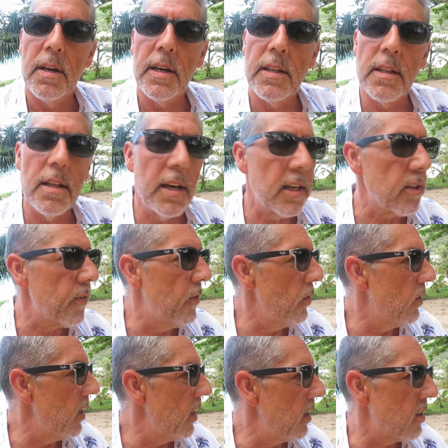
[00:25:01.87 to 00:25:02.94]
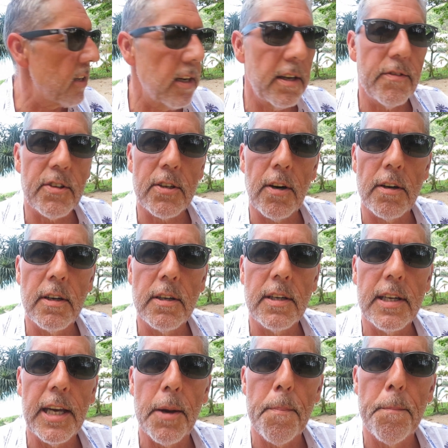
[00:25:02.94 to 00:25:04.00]
In the last few days, I've started
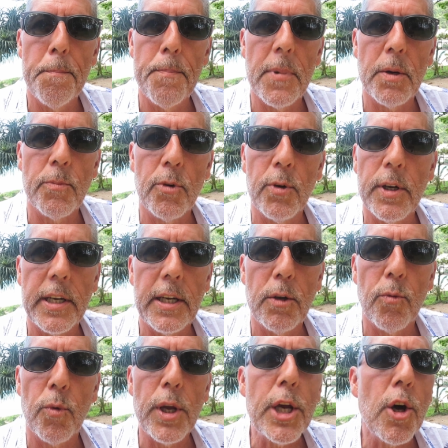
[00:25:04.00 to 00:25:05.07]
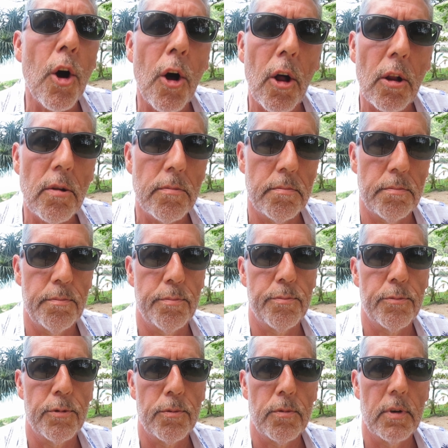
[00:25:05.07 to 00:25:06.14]
to get memory recall,
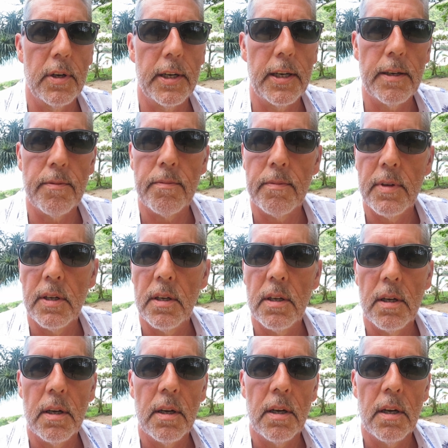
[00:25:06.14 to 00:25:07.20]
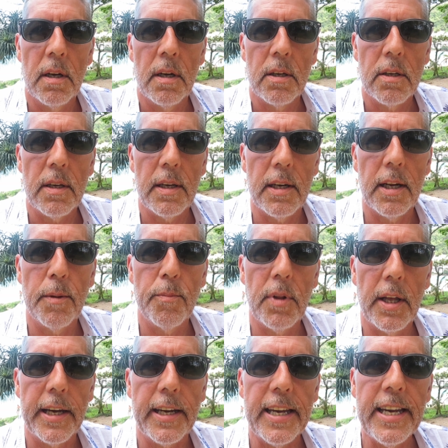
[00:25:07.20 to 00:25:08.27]
right? And I'm
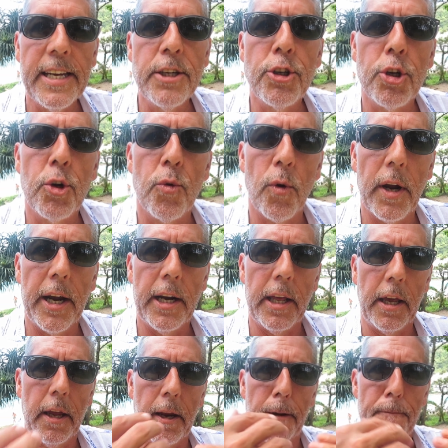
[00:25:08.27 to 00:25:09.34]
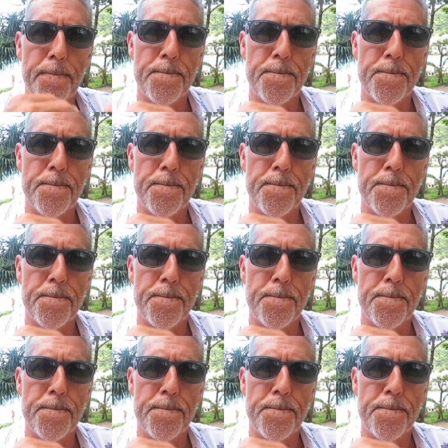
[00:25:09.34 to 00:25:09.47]
like integrating.